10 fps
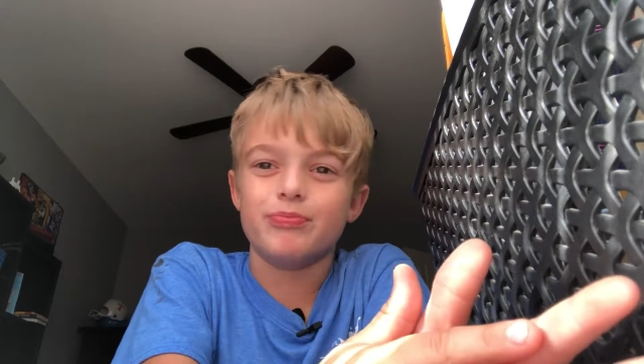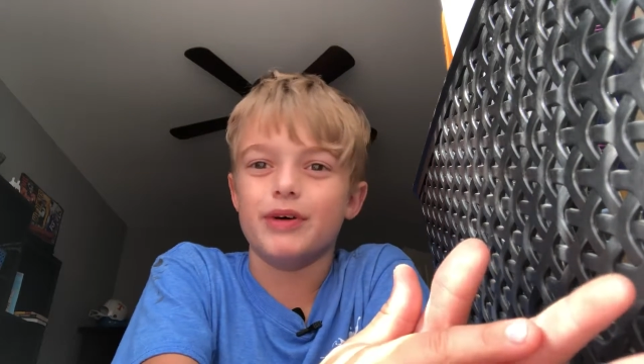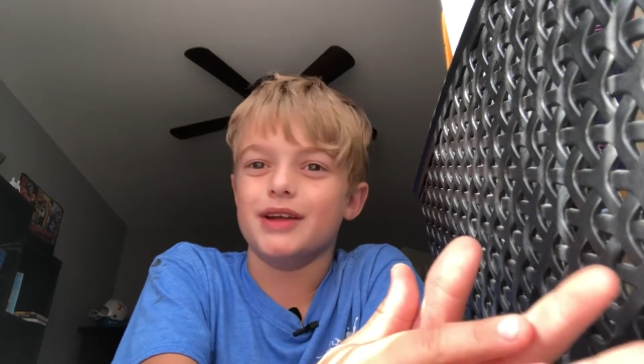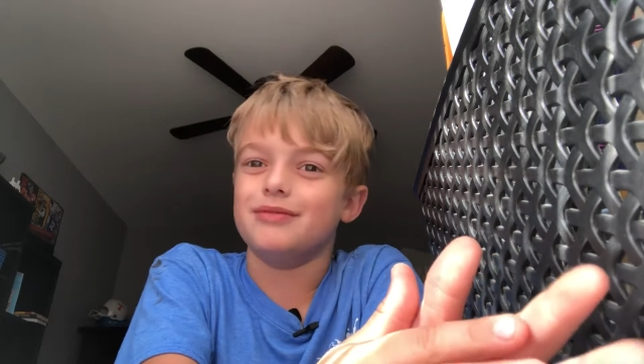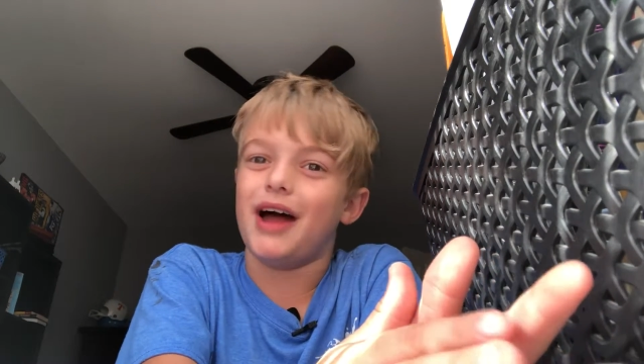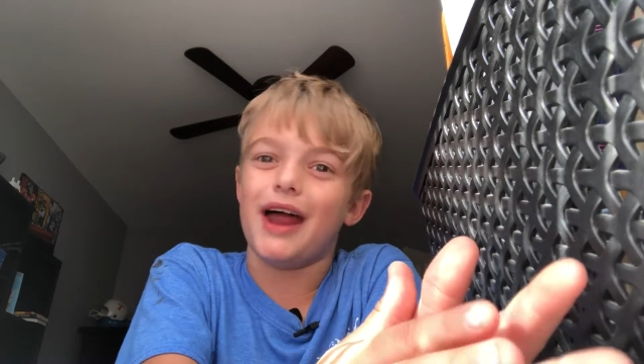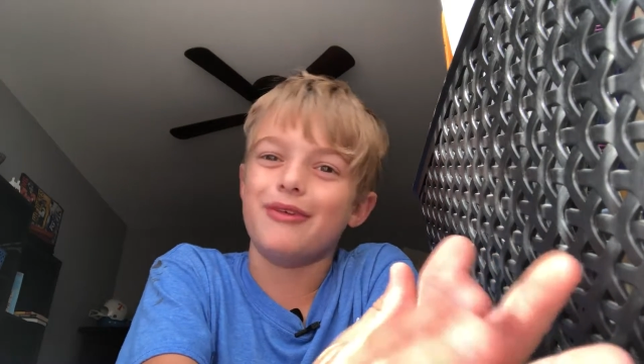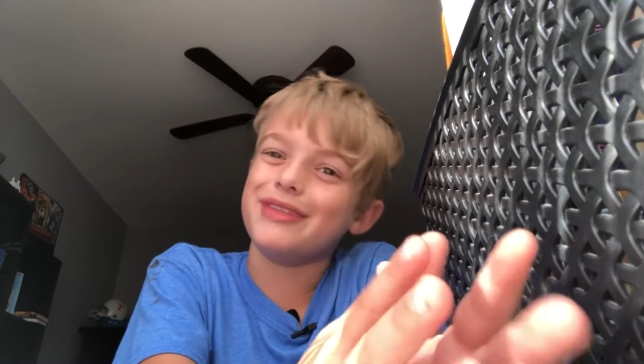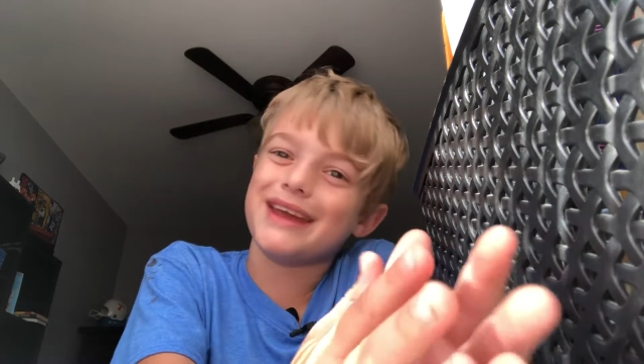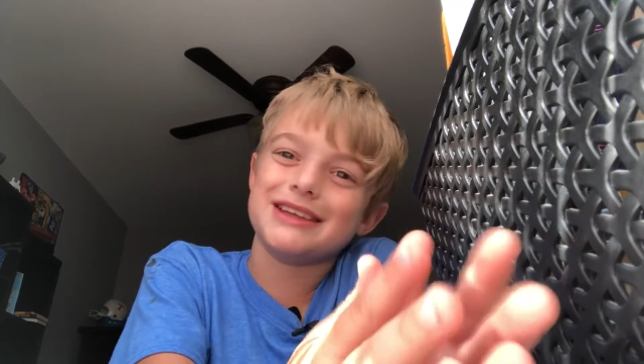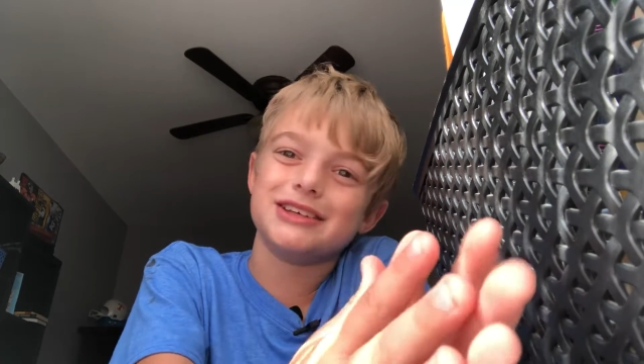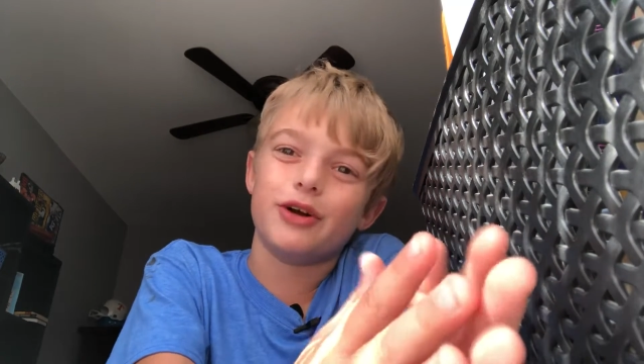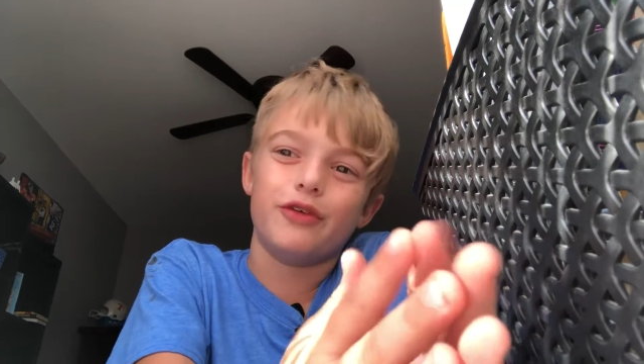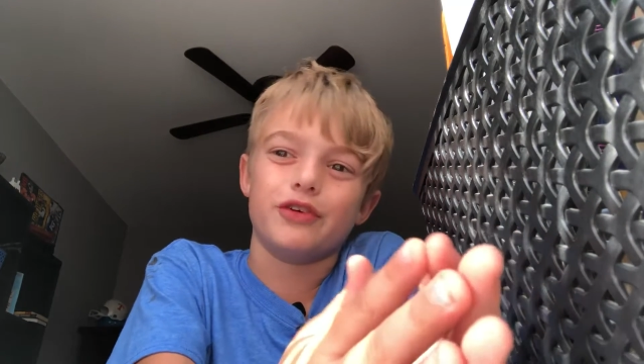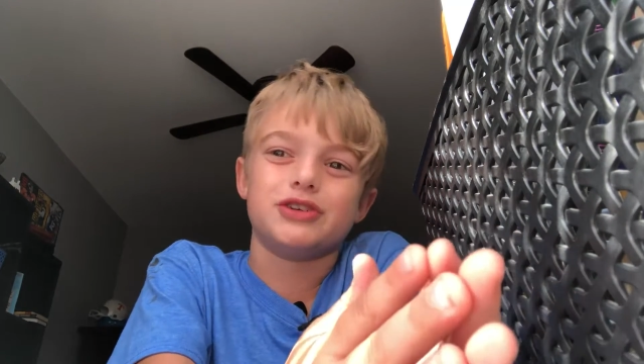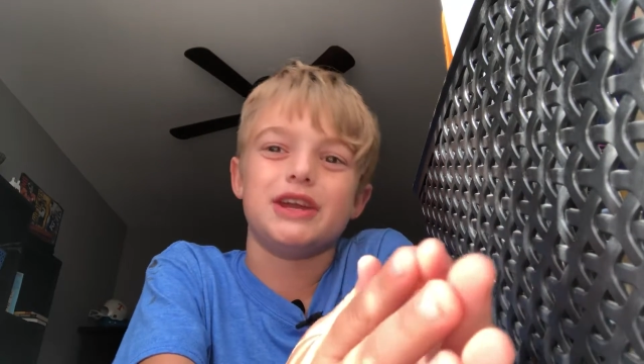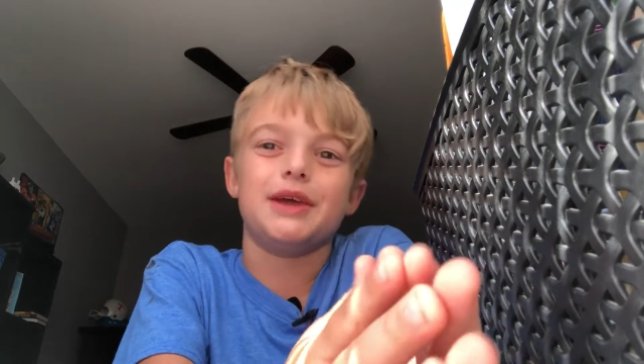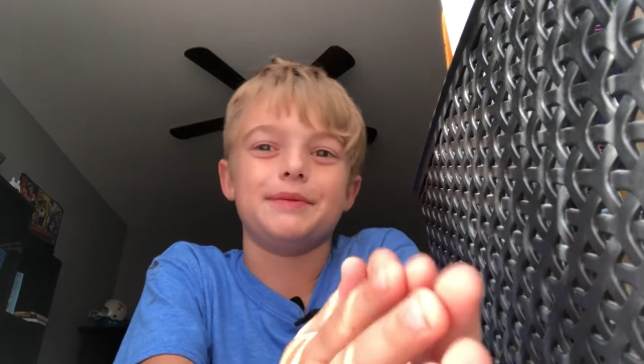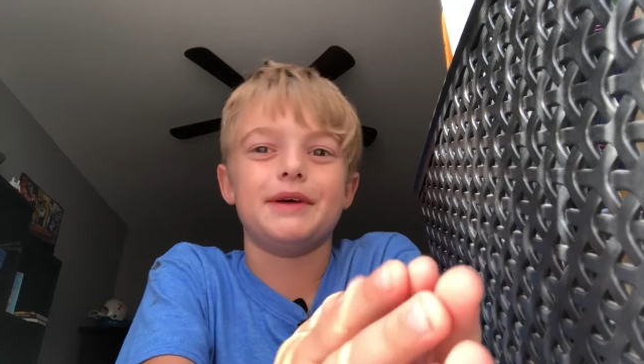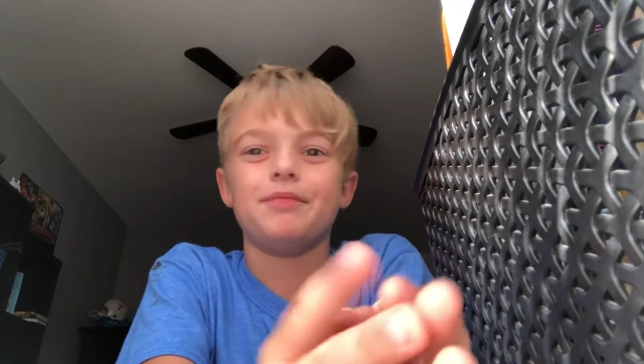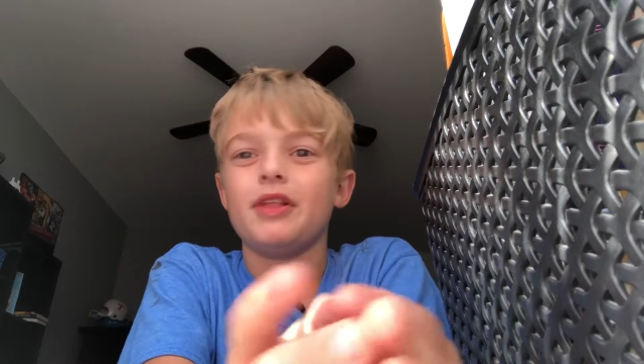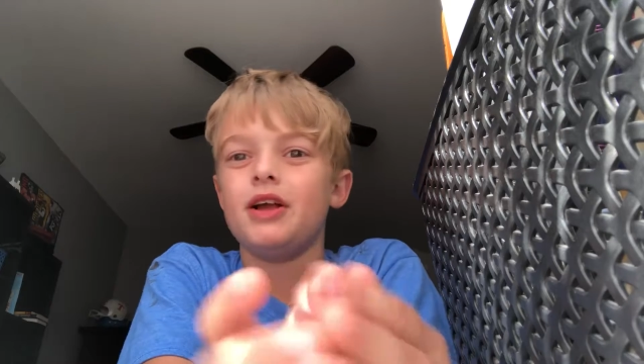but I don't think it's an overstatement